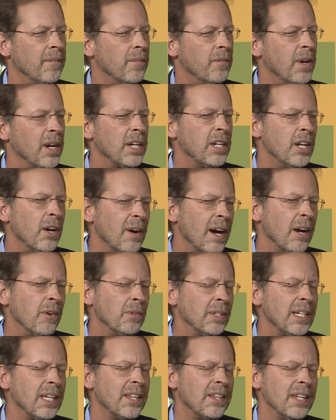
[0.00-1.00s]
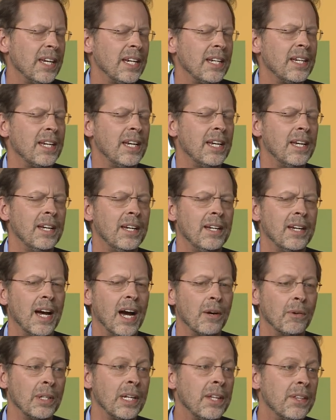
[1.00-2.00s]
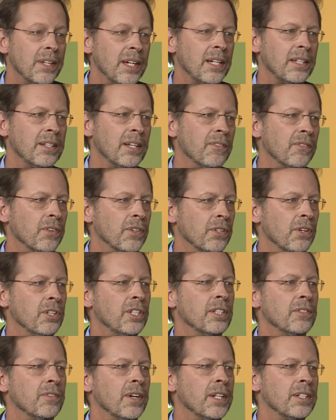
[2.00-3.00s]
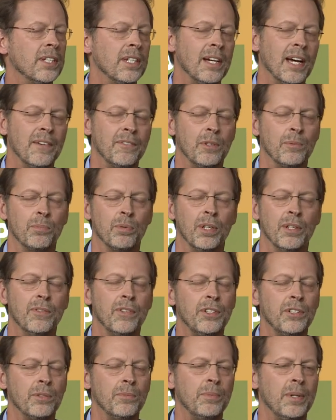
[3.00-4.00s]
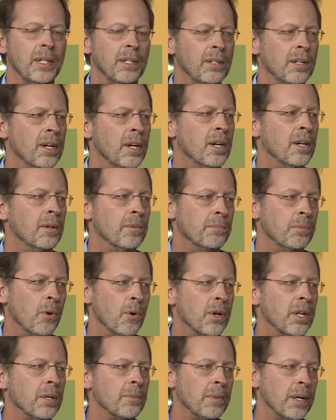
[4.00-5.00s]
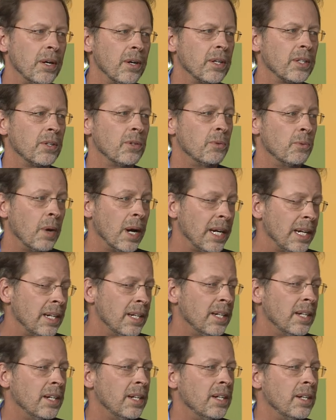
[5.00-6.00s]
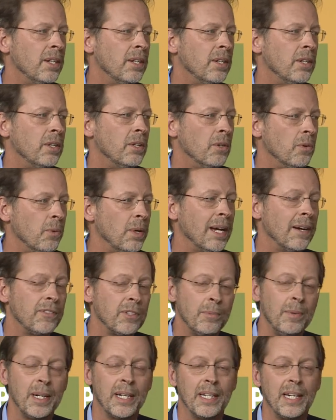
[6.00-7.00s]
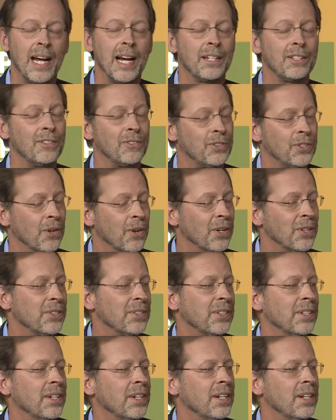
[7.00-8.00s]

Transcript: Well, you know, I really think, I really think that for those of us that have the privilege of being born in America, white, we have to make an active choice.